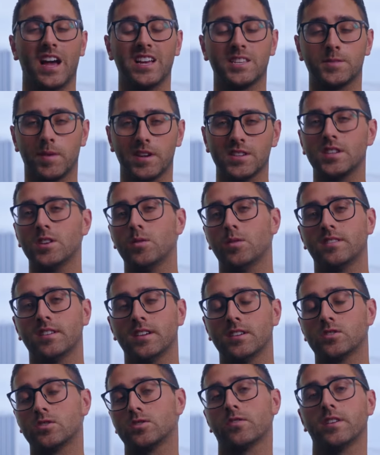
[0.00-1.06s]
Especially with the
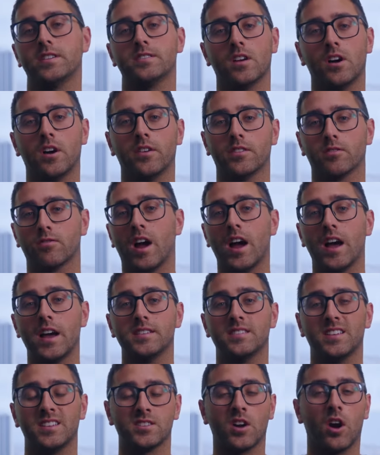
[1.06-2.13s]
interest rates on the
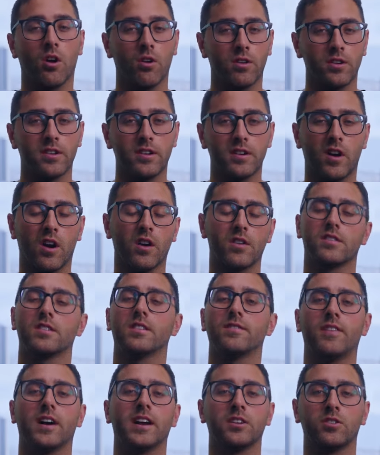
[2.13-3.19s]
rise, it's harder and harder
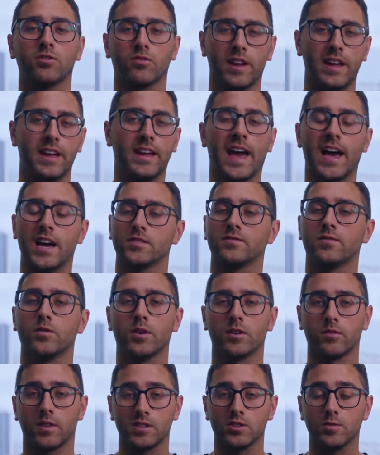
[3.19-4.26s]
to find great cash
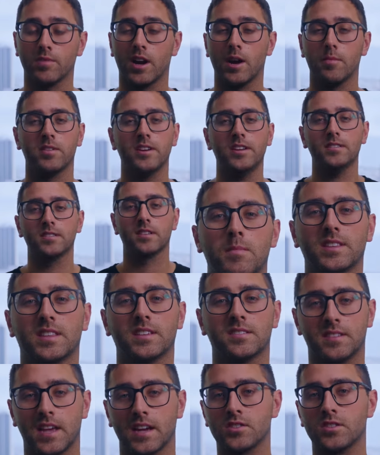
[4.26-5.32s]
flowing rental properties. But the
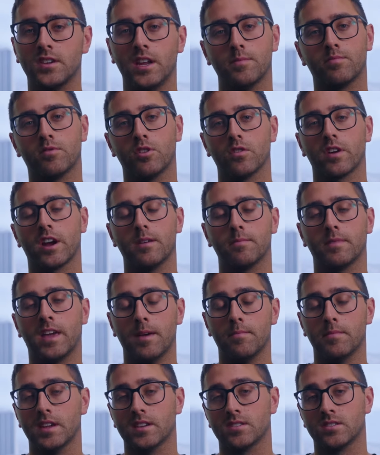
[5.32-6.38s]
Section 8 program
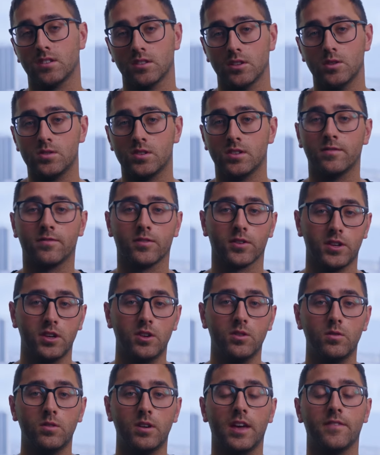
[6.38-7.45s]
can be a solution for
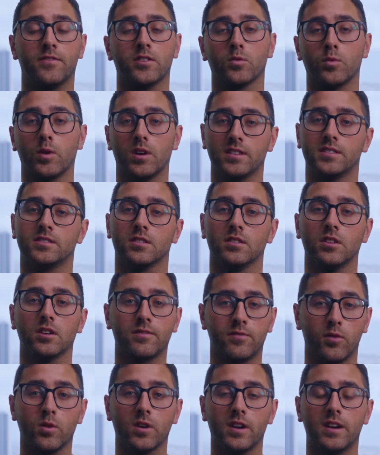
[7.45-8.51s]
you if you're willing to look
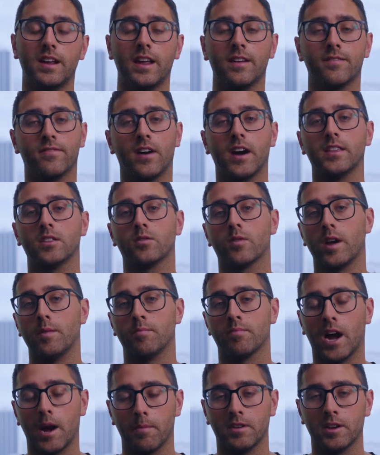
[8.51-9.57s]
for it and find the right
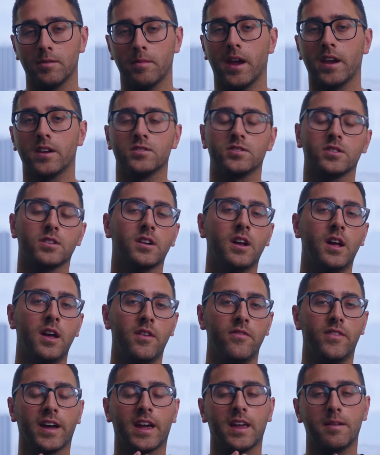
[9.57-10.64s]
property manager
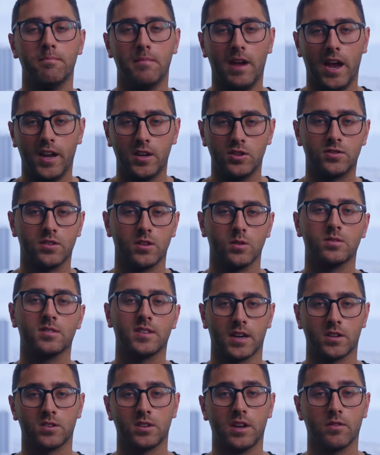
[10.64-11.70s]
that can manage those
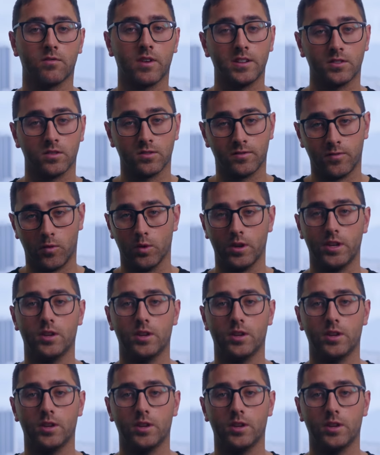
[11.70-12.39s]
Section 8 rentals for